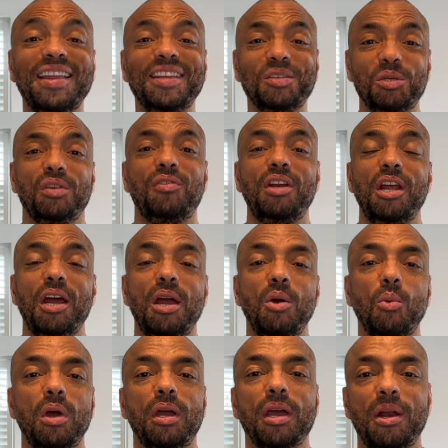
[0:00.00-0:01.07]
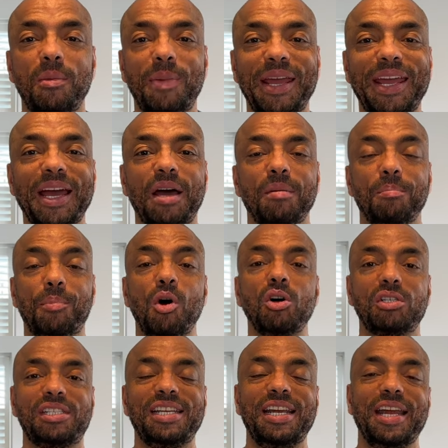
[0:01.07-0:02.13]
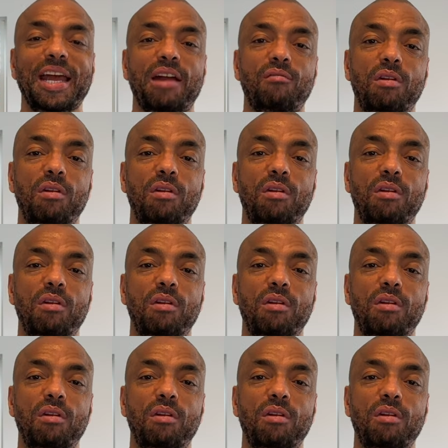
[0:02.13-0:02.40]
in this video we're going to be unboxing and